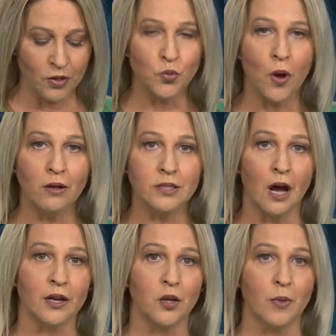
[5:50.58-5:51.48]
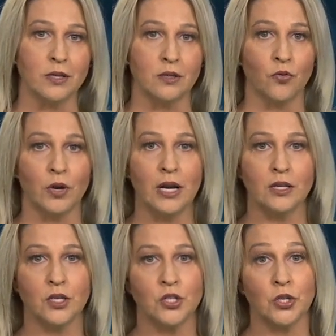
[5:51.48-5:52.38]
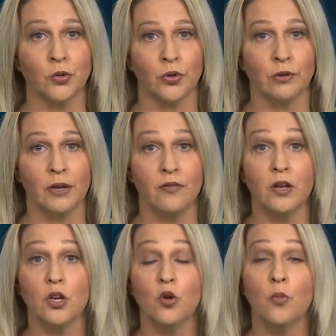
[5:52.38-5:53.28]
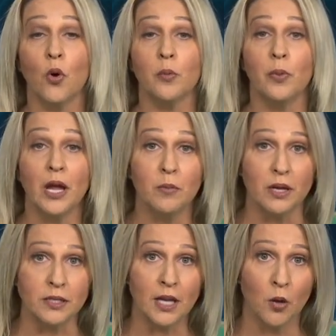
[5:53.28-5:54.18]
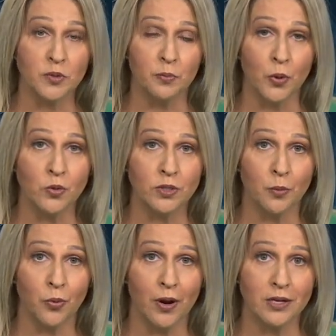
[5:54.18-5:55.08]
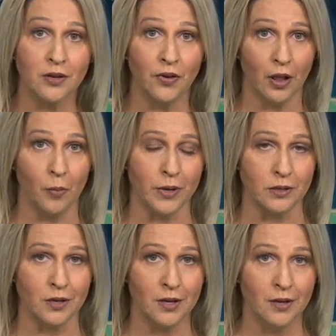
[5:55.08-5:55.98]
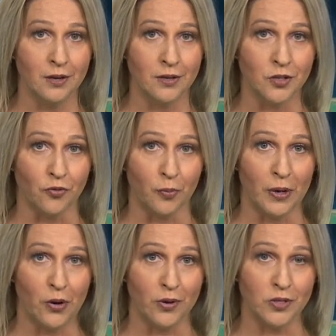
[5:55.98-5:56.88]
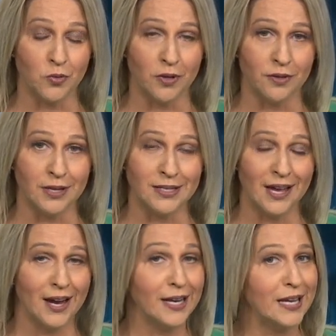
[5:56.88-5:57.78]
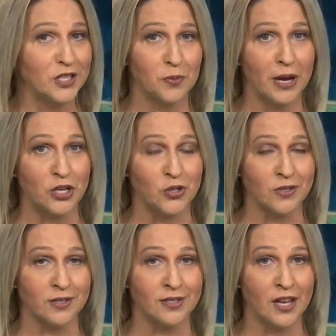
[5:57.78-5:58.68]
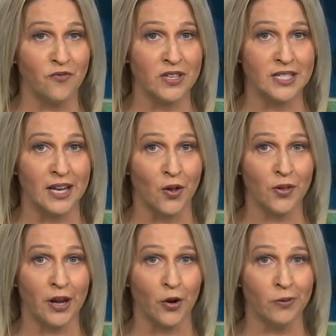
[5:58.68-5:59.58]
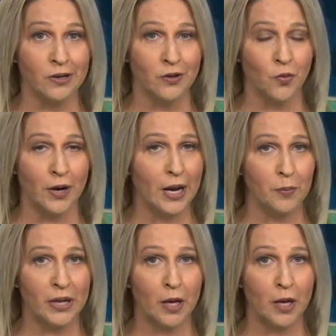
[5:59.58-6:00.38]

It's well documented reading to children, even newborn babies, helps boost brain development. So for parents with the tiniest patients at St. Vincent Healthcare, why not pick